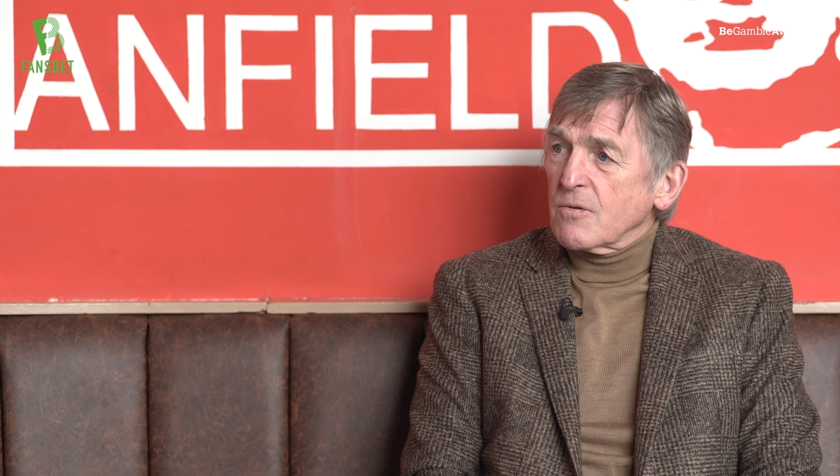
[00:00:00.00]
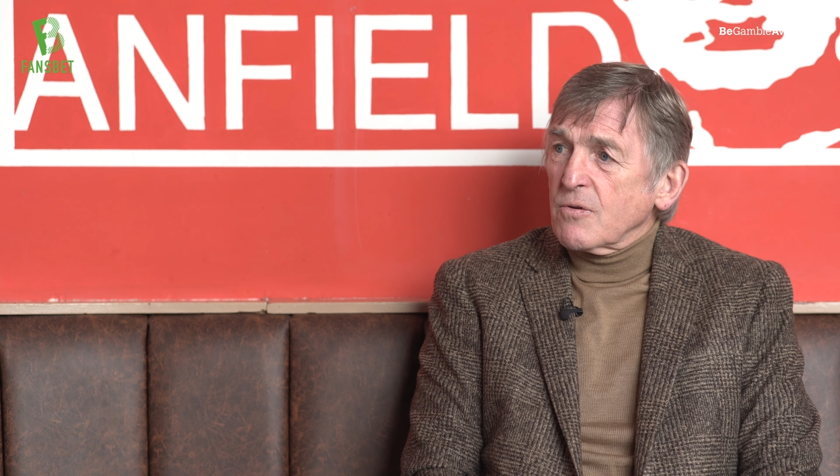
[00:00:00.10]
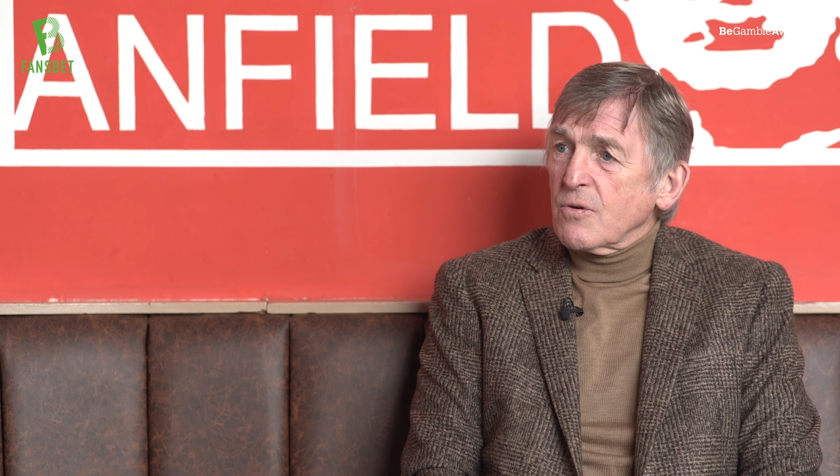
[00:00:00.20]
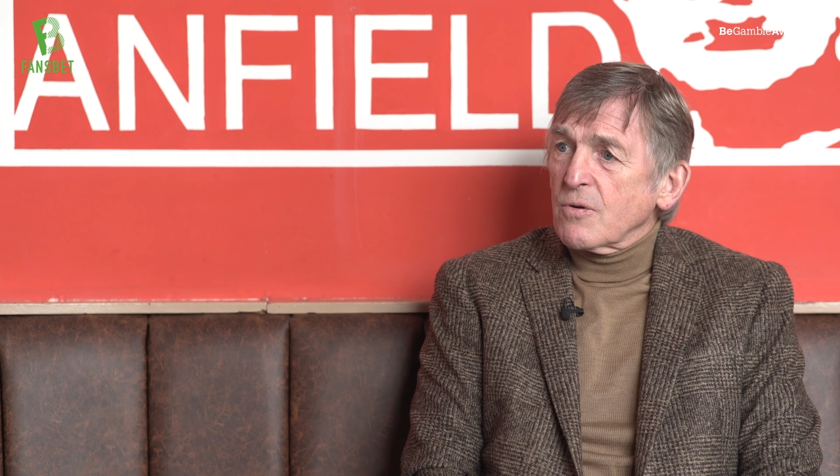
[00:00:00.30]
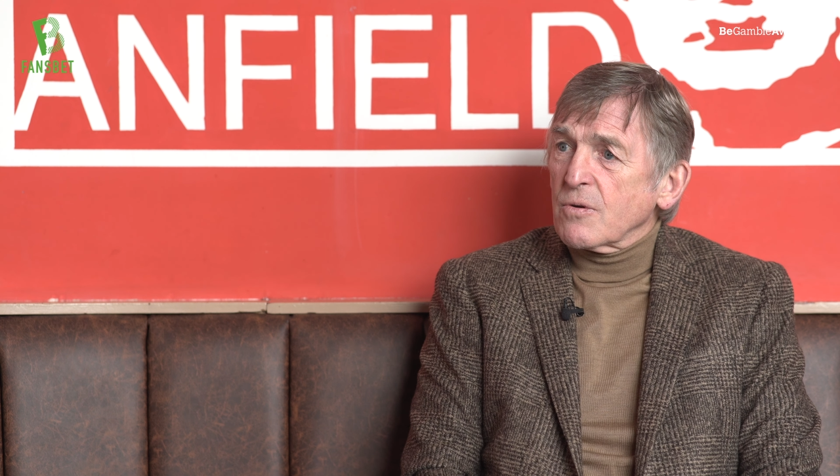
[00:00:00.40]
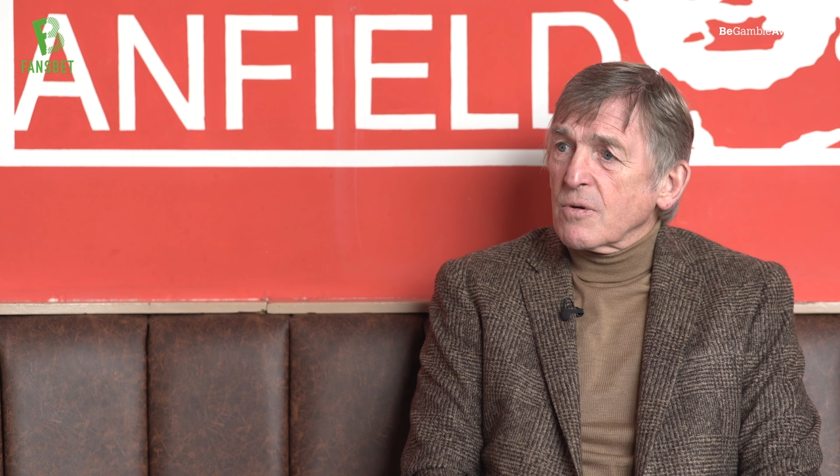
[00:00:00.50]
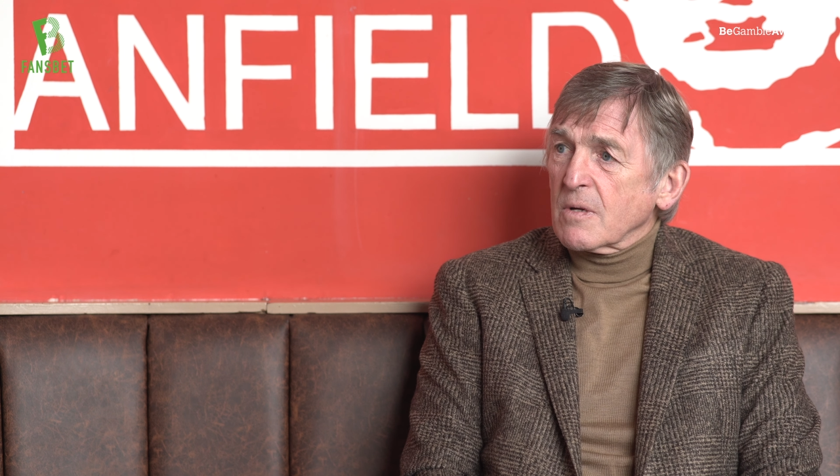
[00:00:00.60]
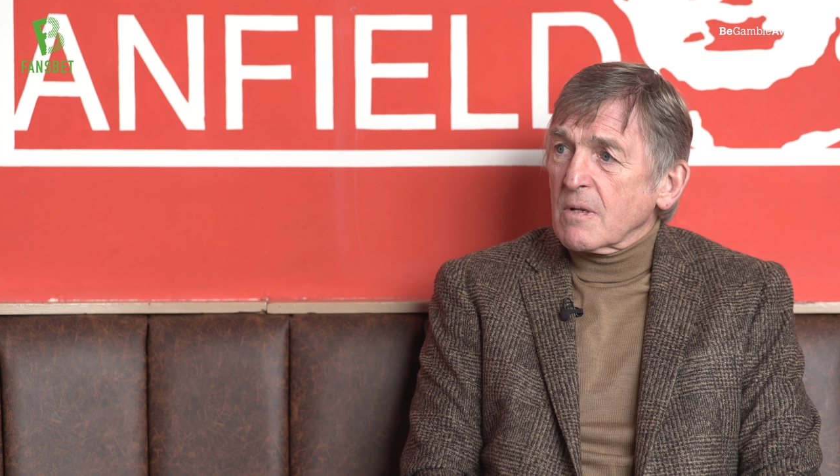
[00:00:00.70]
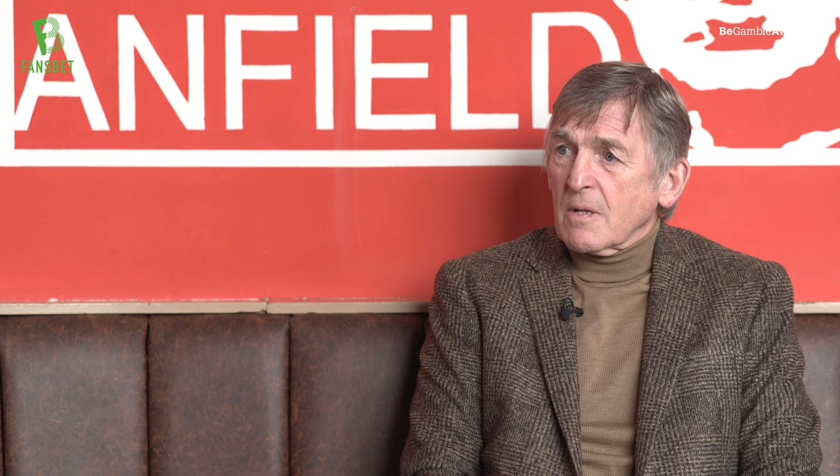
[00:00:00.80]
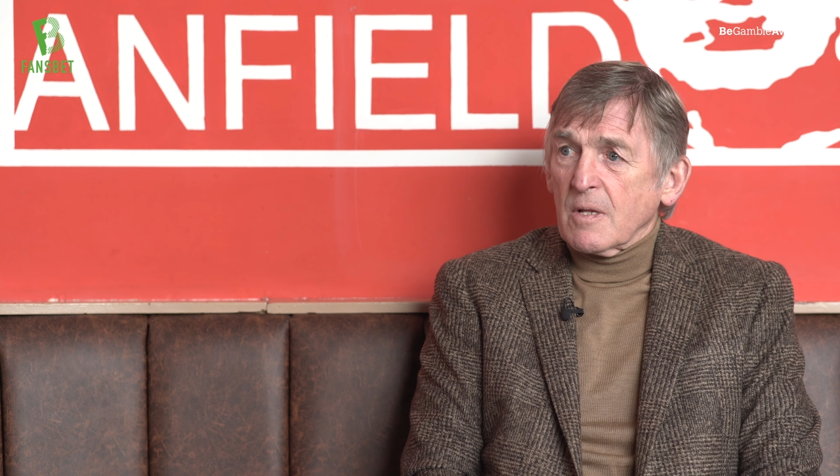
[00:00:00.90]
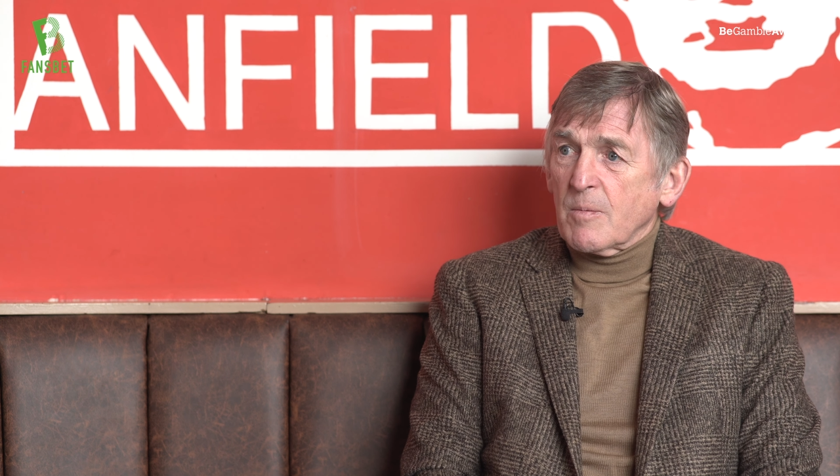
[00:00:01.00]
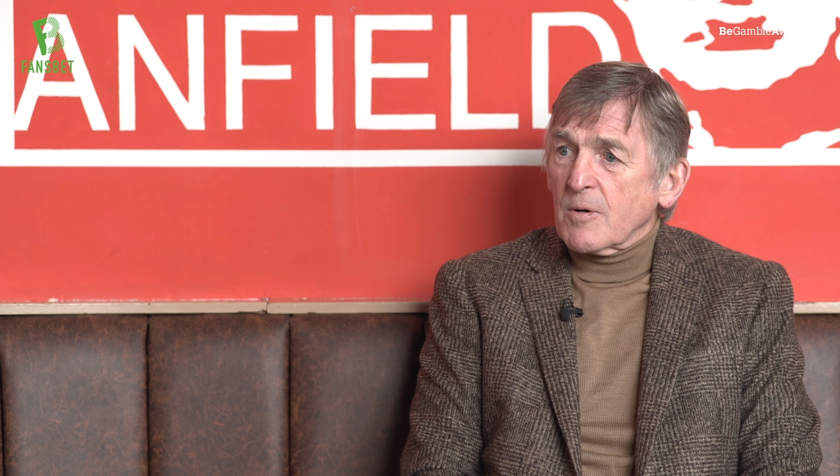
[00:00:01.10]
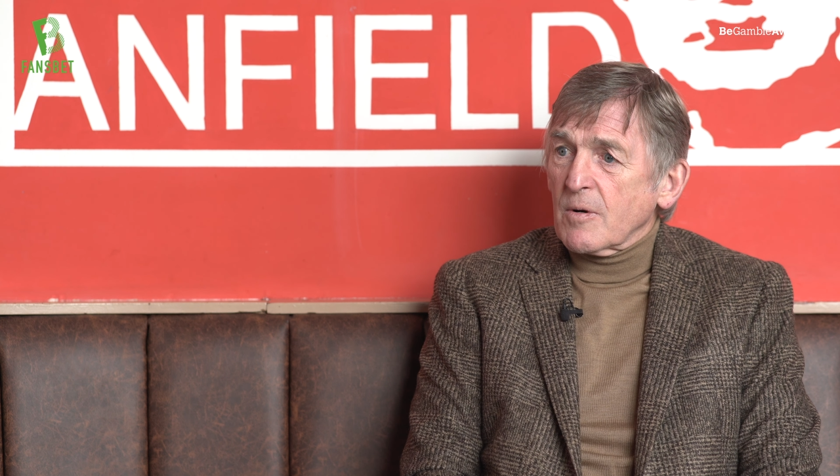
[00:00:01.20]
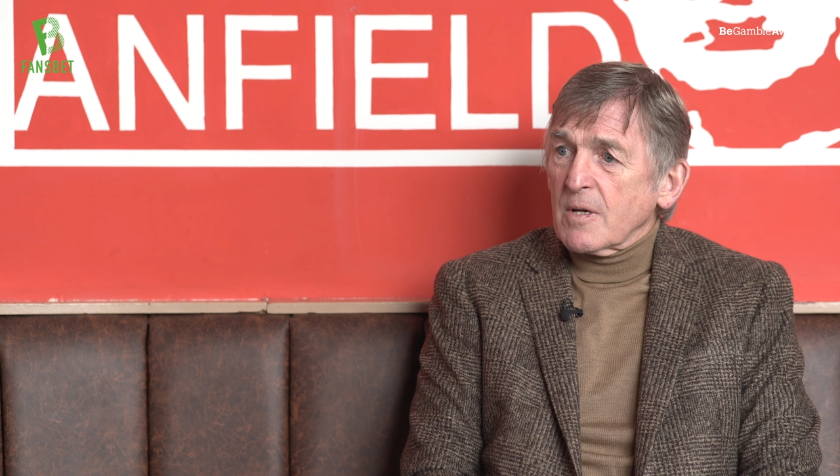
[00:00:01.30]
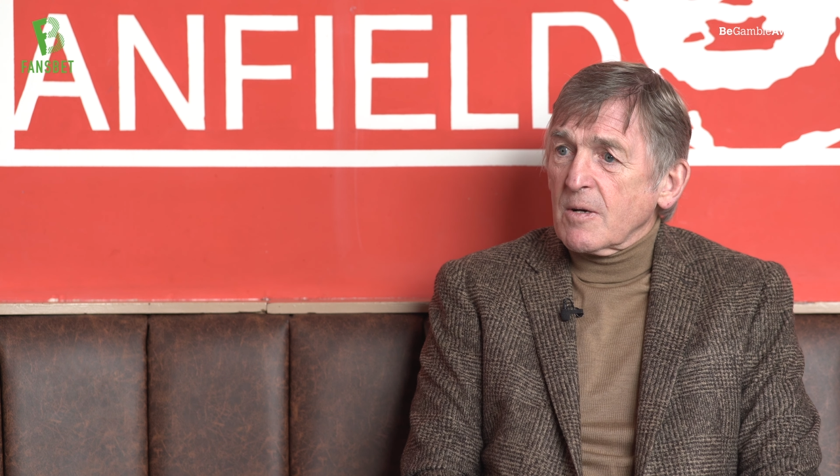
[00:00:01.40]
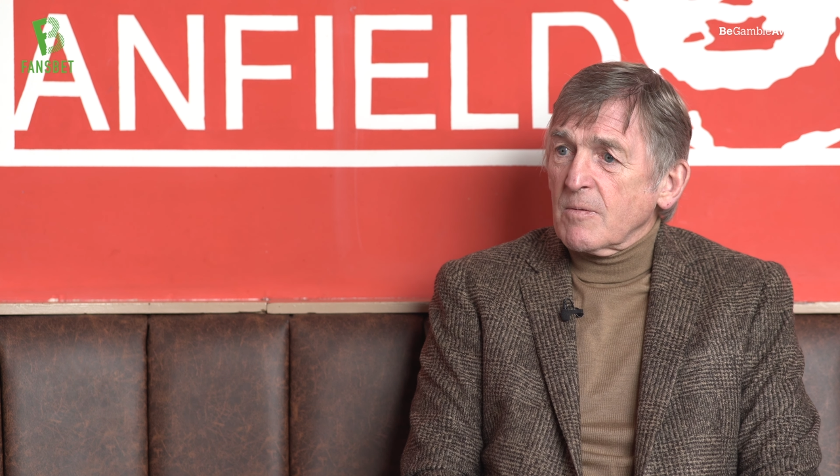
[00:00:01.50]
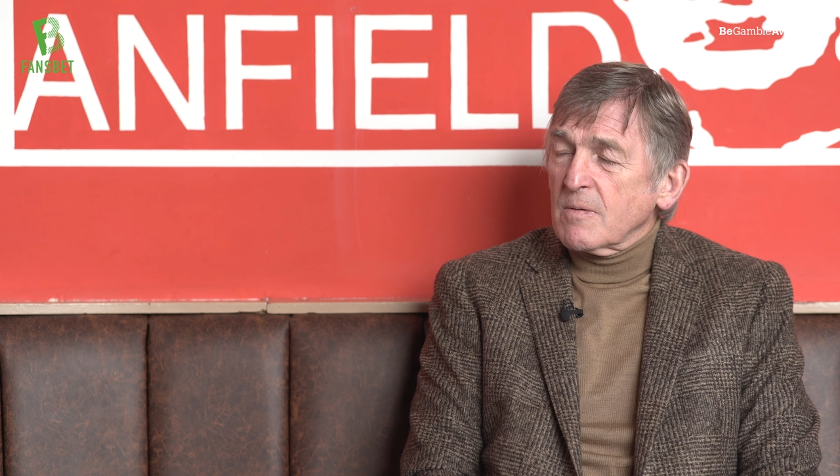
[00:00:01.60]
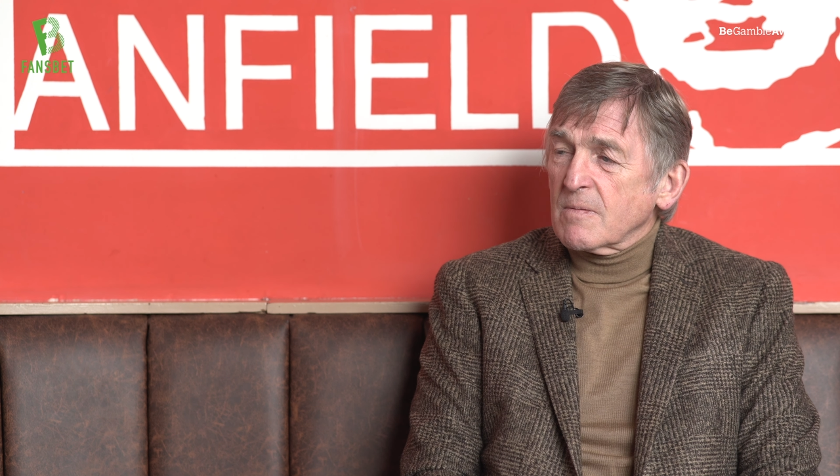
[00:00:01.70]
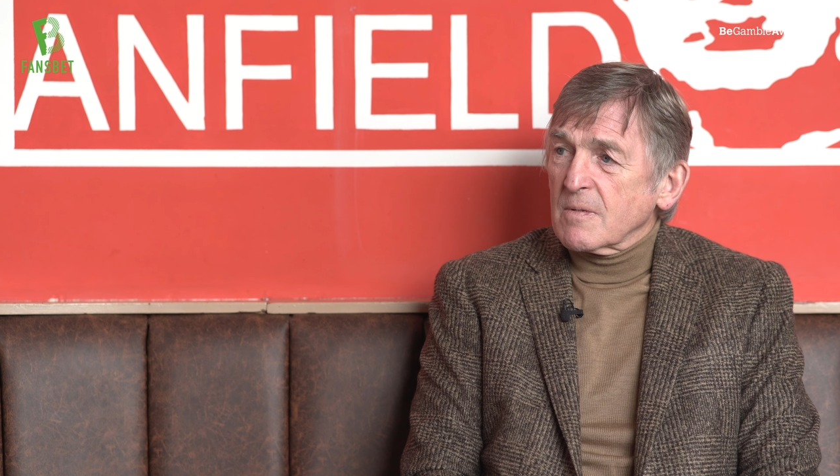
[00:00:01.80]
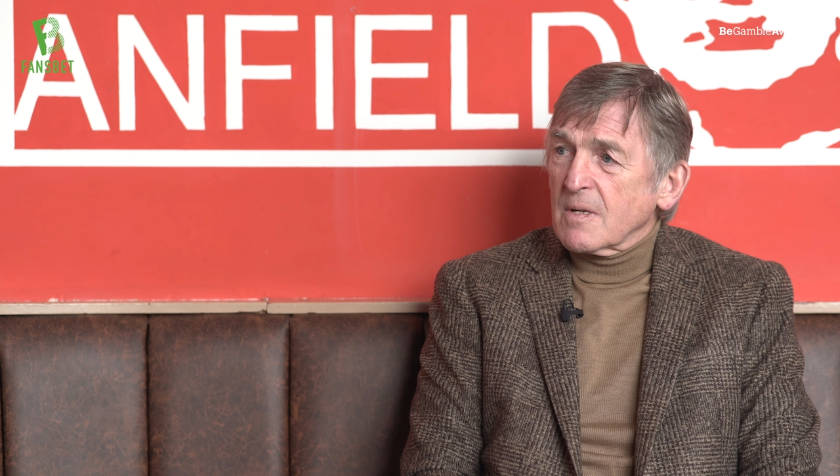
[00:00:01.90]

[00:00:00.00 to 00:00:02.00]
knew that they were all equal,